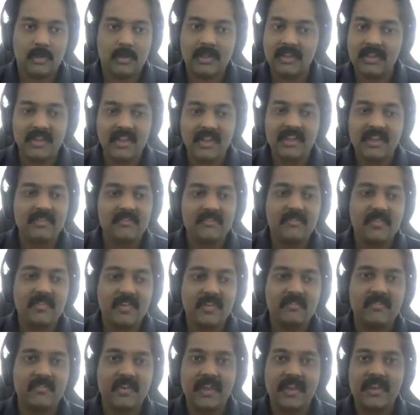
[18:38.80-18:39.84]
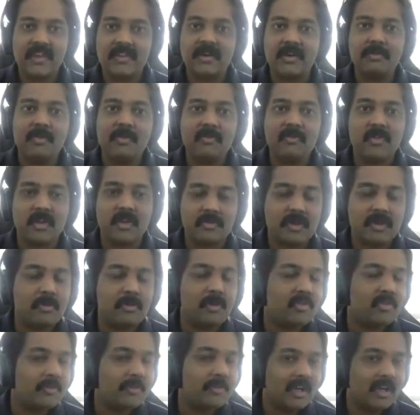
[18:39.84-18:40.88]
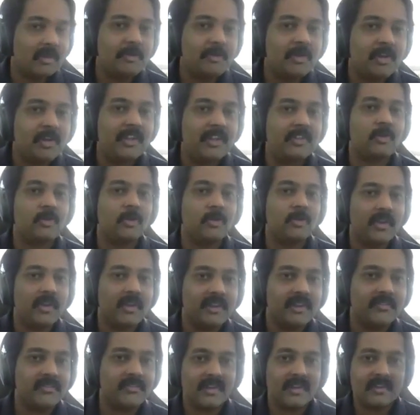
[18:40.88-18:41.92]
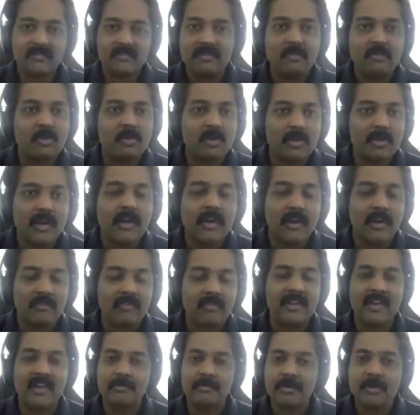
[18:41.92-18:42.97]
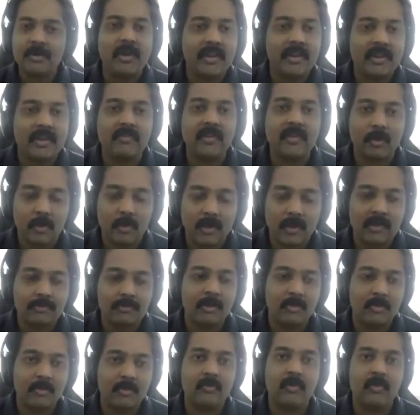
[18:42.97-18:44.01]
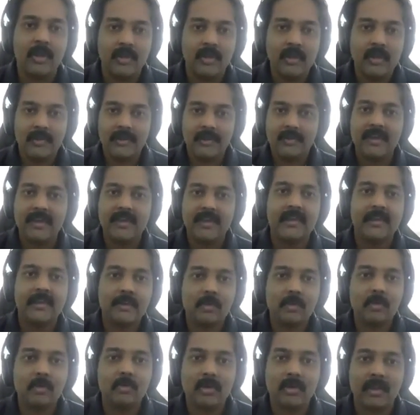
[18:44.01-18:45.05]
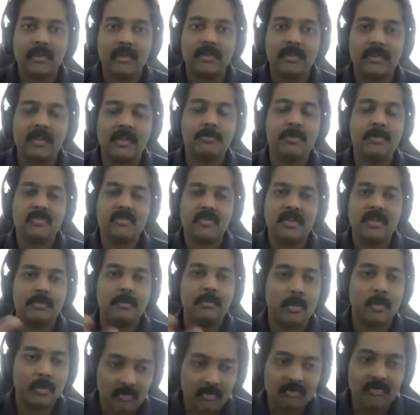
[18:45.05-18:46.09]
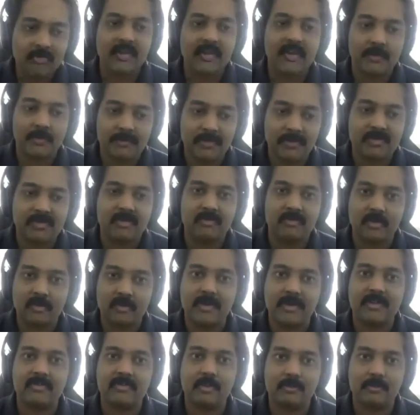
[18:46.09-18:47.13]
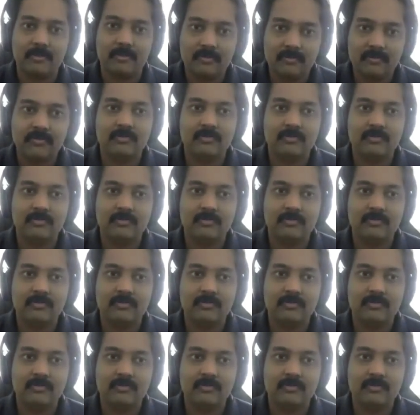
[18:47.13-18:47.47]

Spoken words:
And if someone from the community is also interested, we would welcome you, and we could help you, help us with the port of the ARM64 platform.